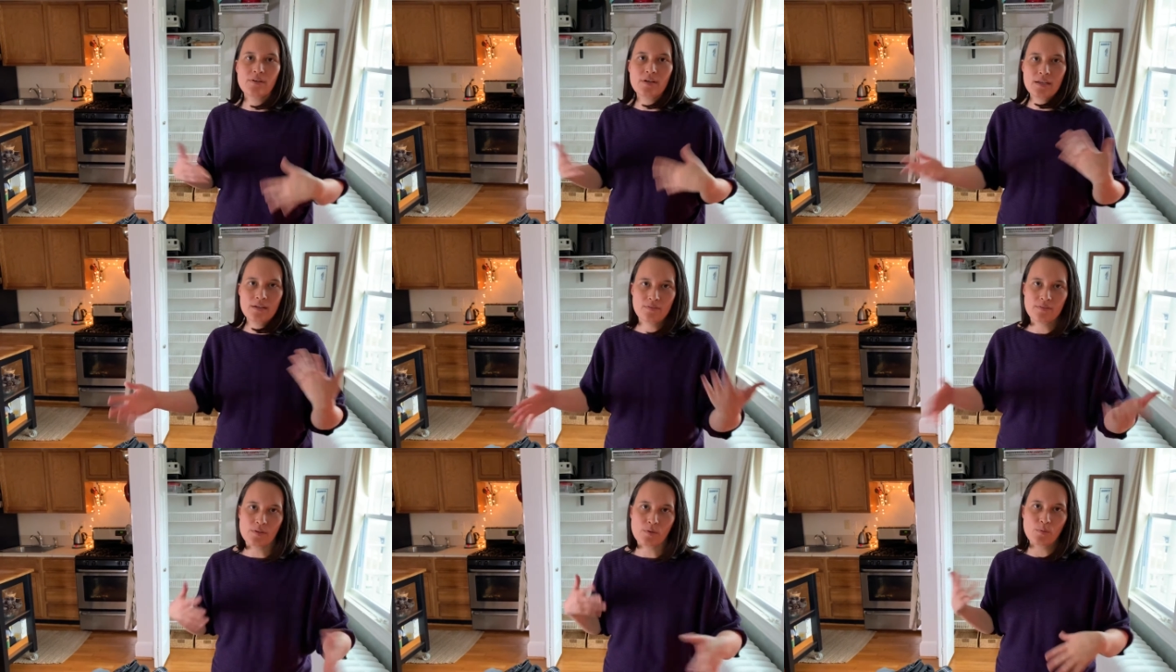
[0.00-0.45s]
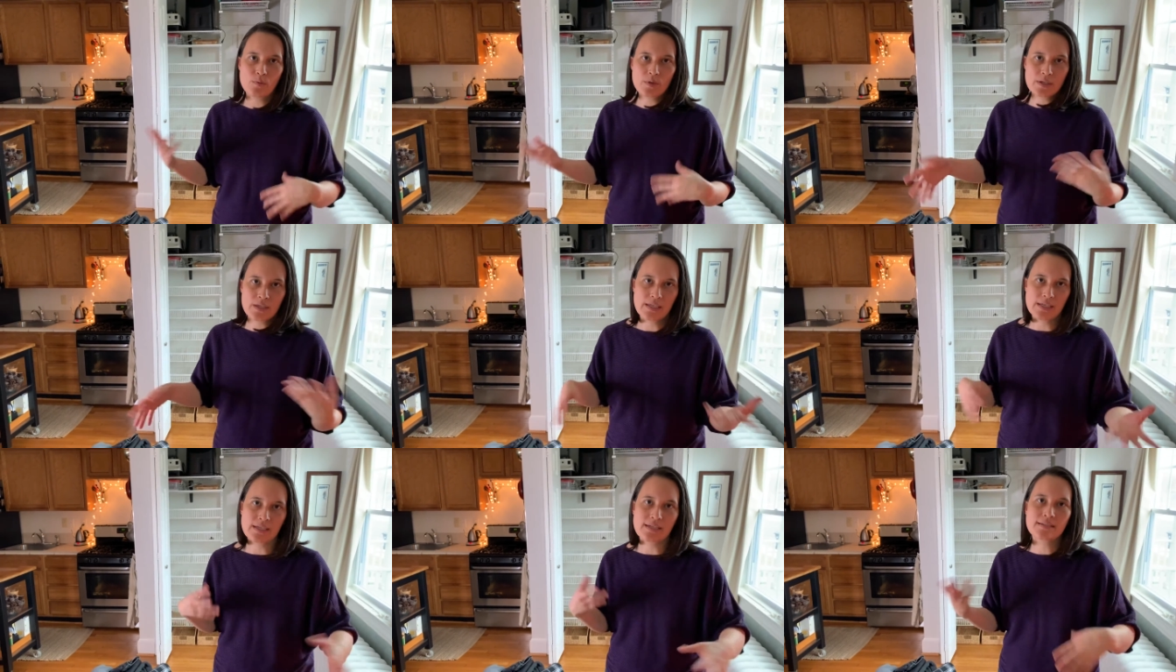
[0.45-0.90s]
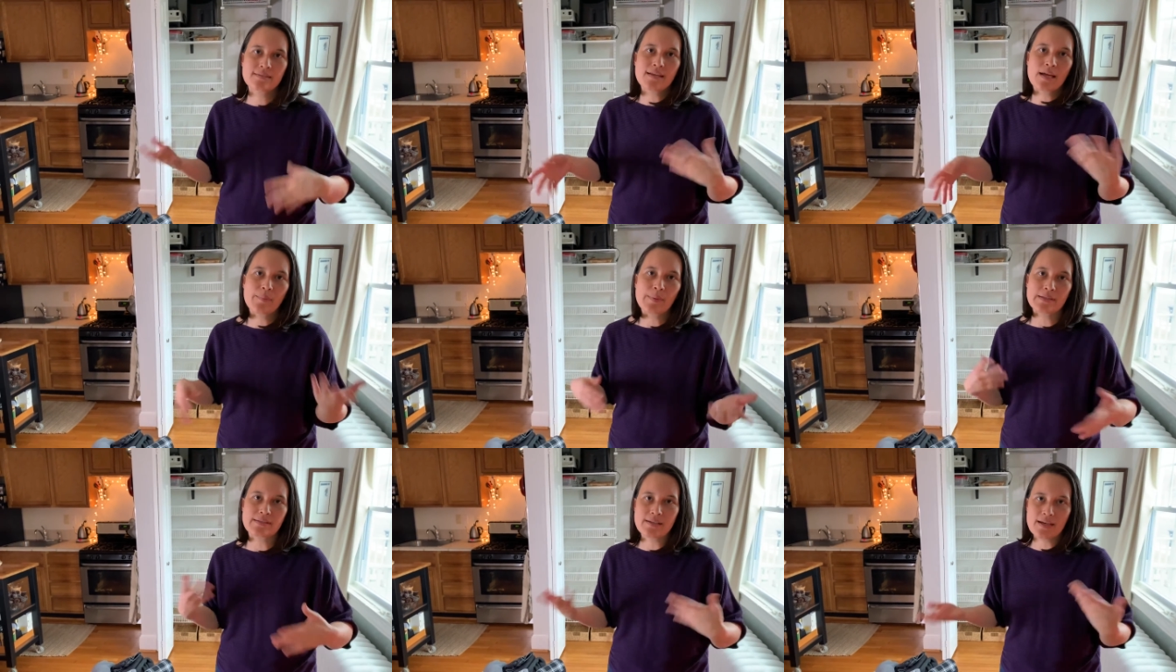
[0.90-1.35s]
kind of like working
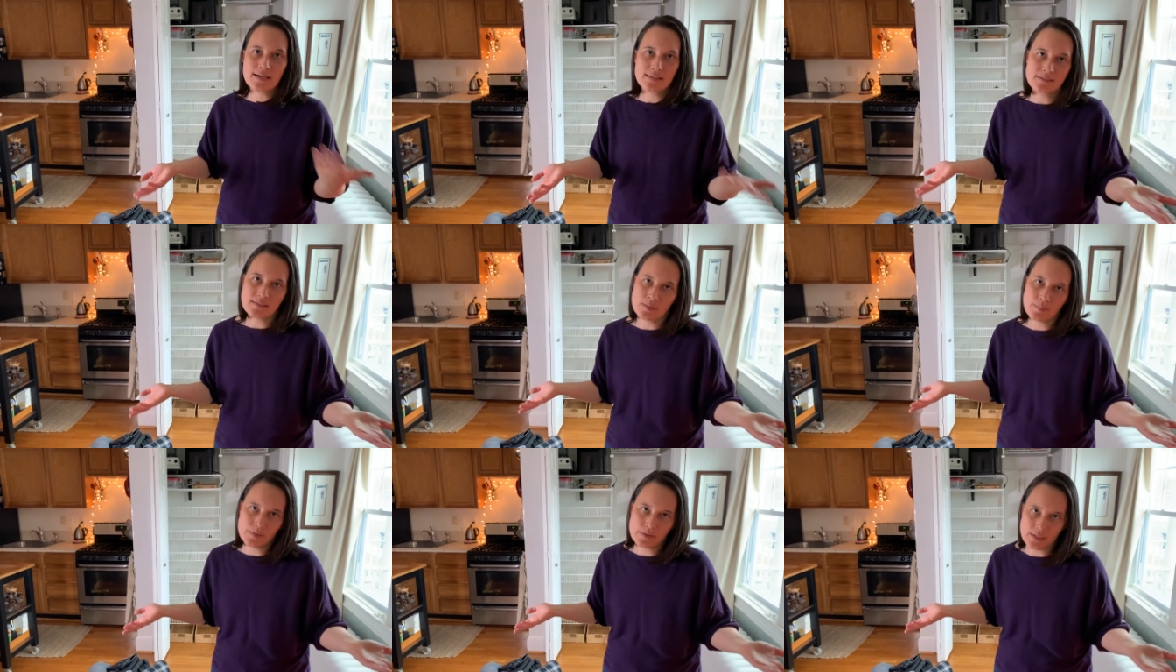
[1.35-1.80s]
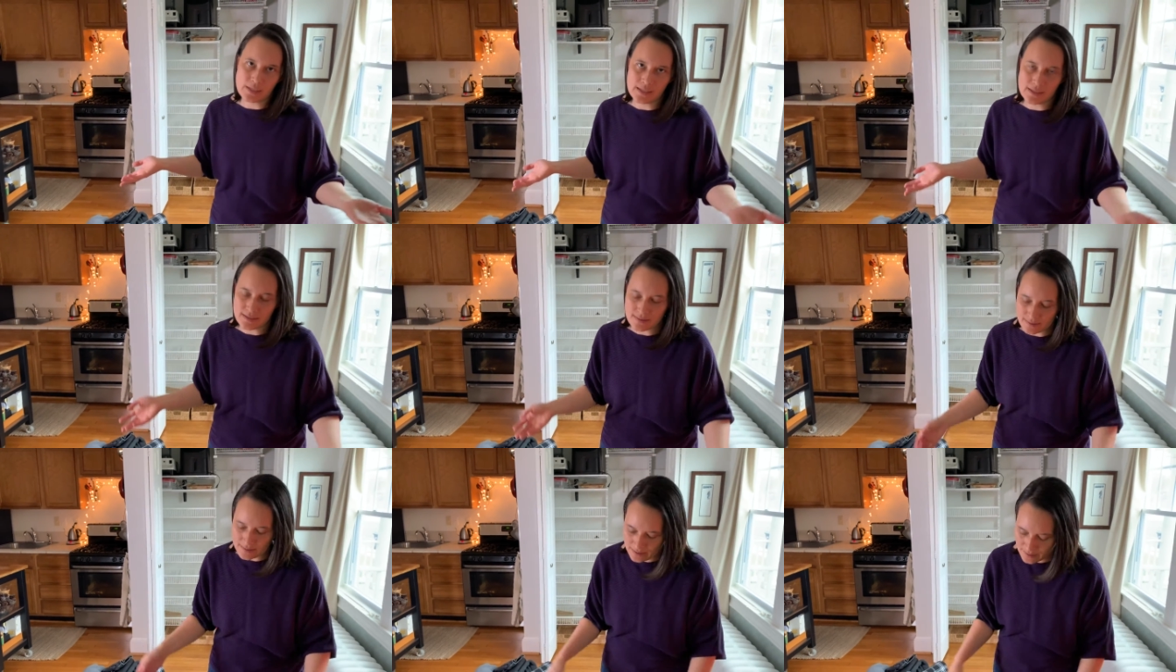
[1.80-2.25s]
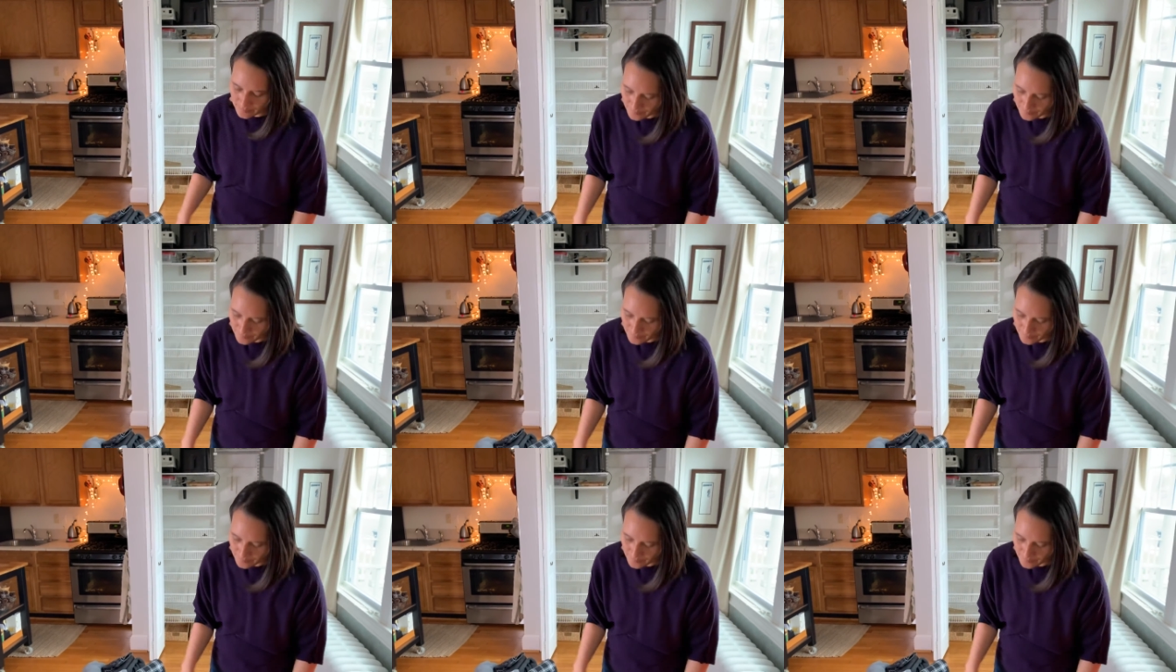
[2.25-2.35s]
side by side simultaneously.